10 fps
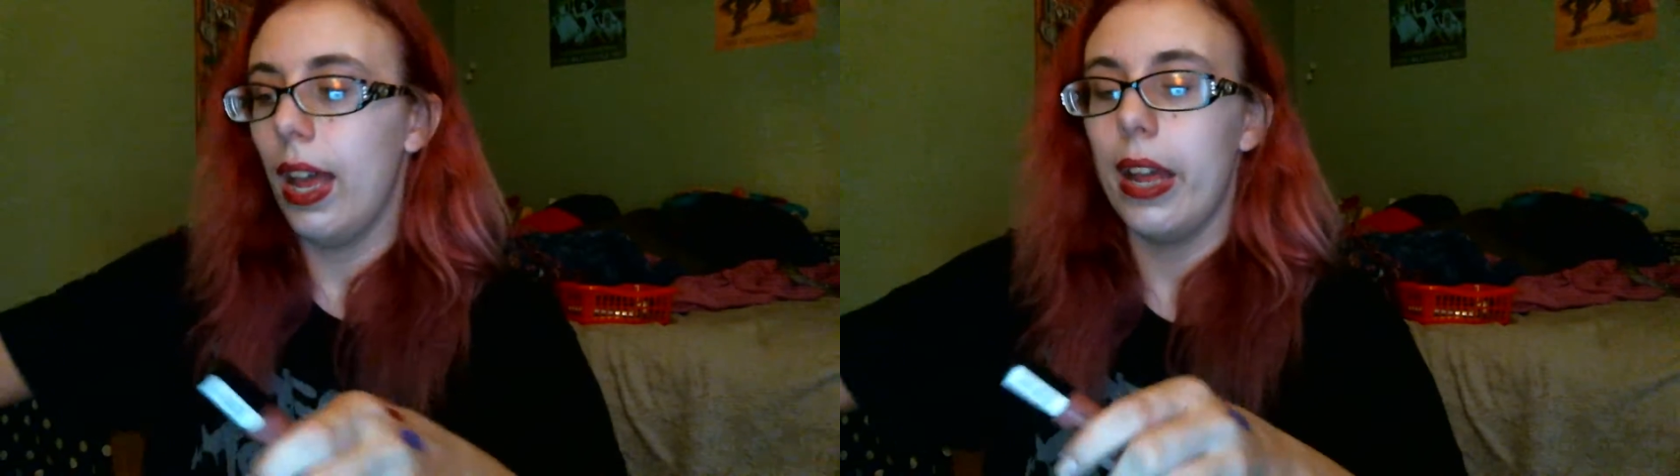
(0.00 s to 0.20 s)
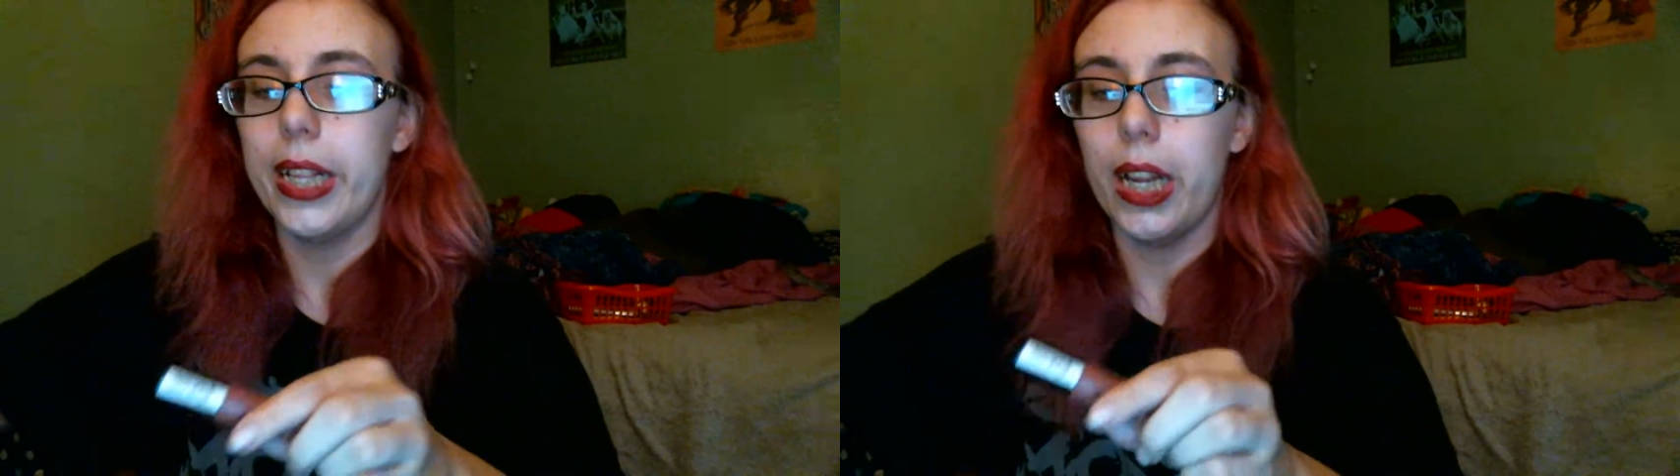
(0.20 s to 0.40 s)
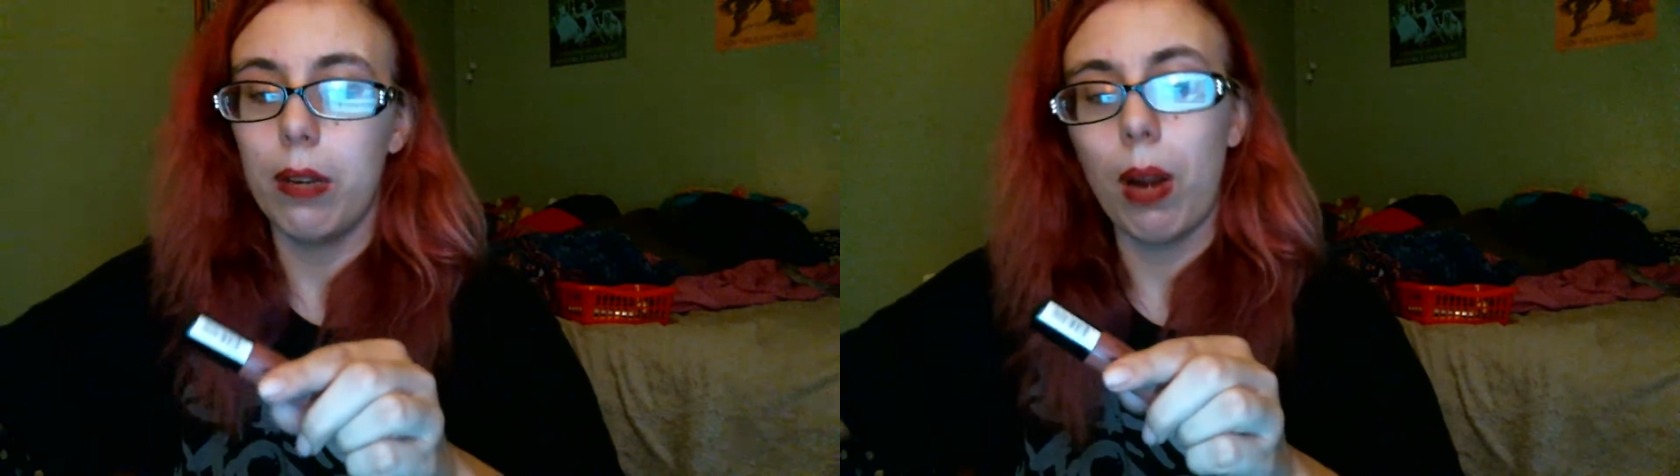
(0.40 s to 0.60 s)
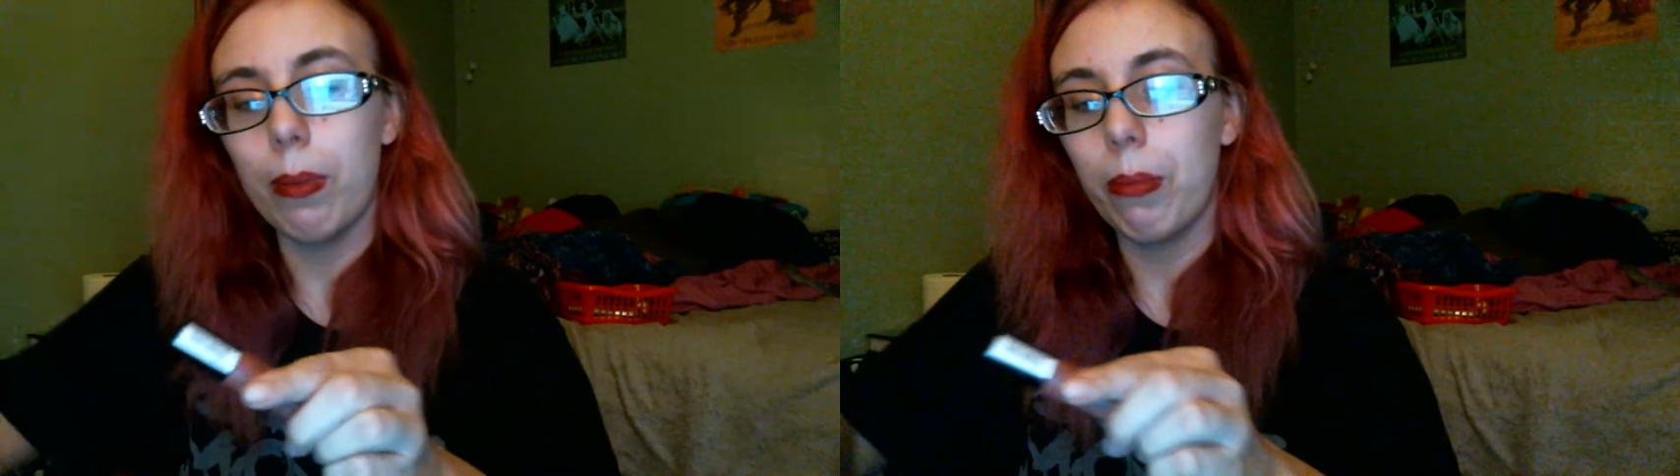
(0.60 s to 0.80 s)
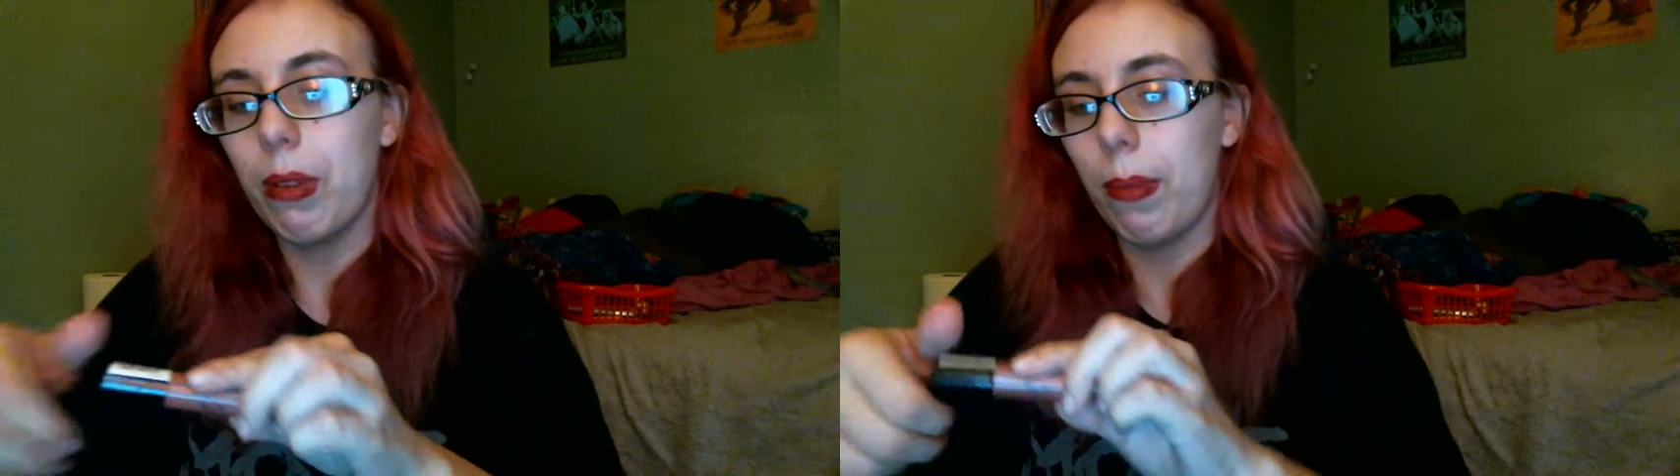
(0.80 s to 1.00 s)
And then
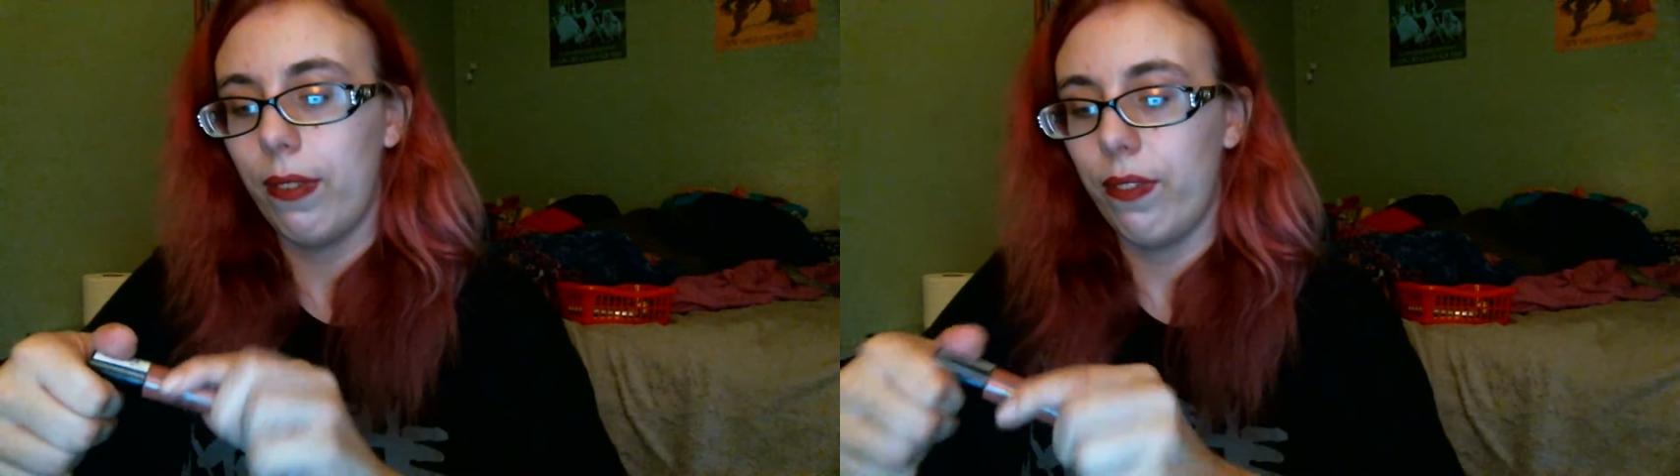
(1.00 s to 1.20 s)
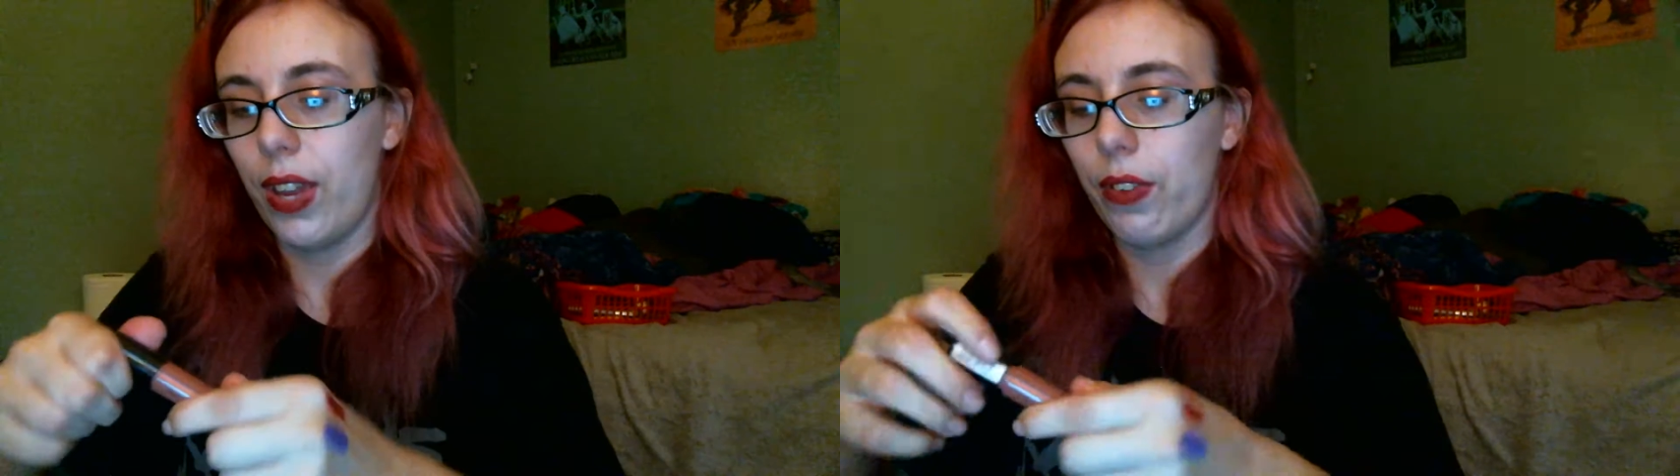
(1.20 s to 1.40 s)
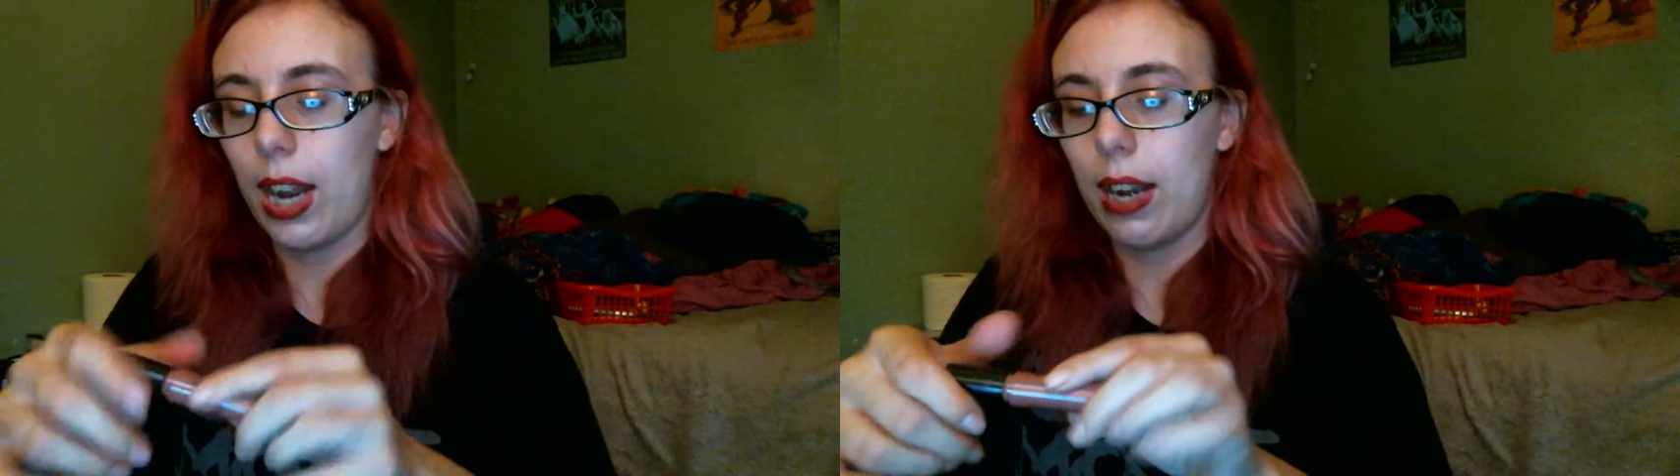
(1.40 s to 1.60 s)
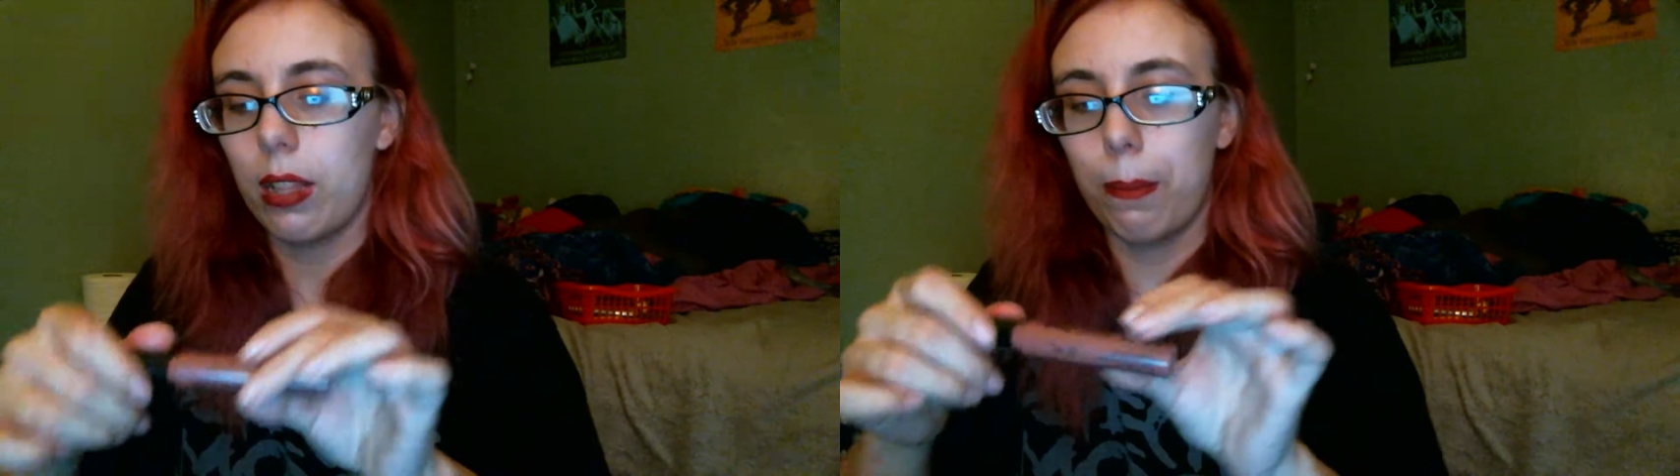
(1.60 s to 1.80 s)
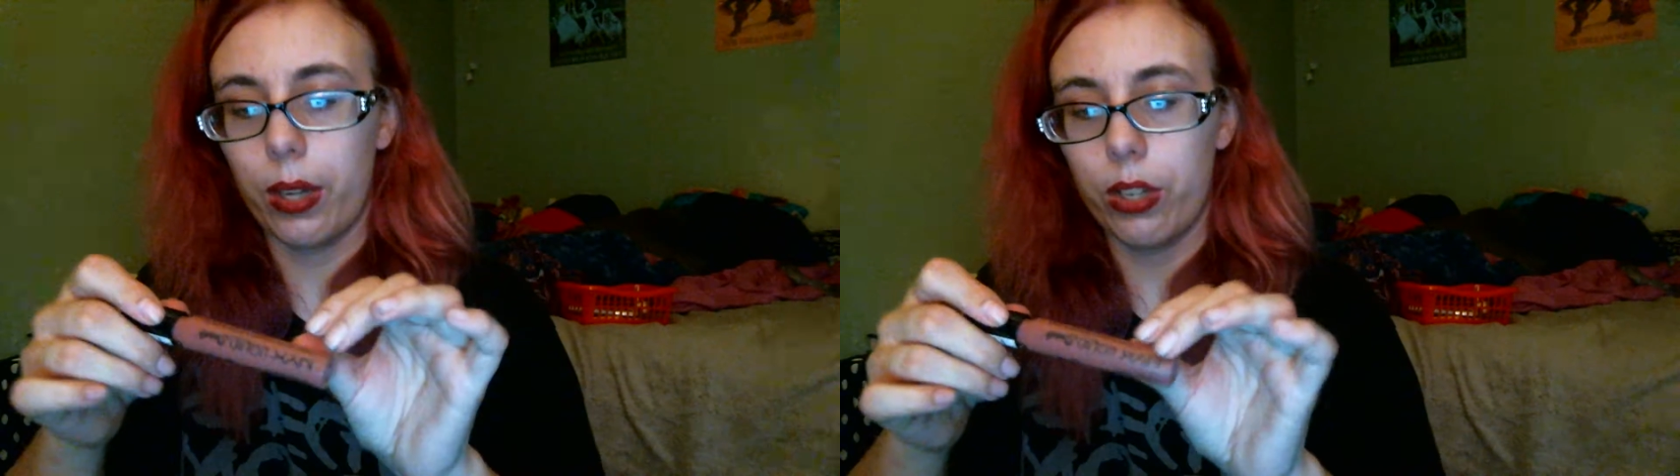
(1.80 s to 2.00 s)
probably my favorite out of
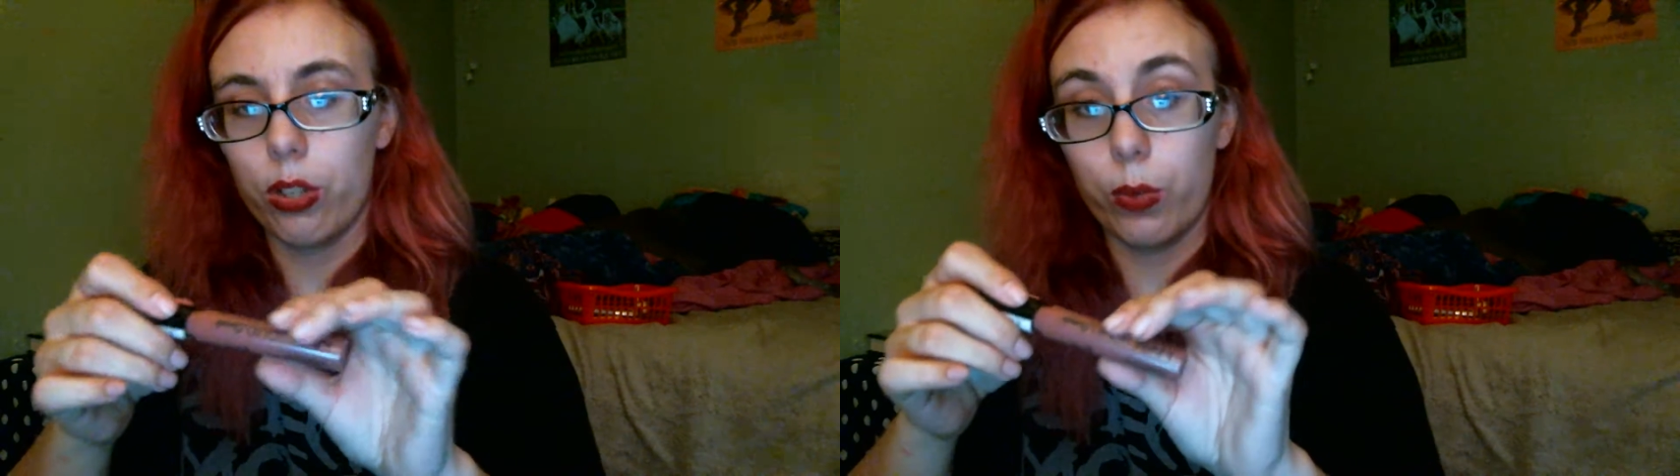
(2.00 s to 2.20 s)
the bunch,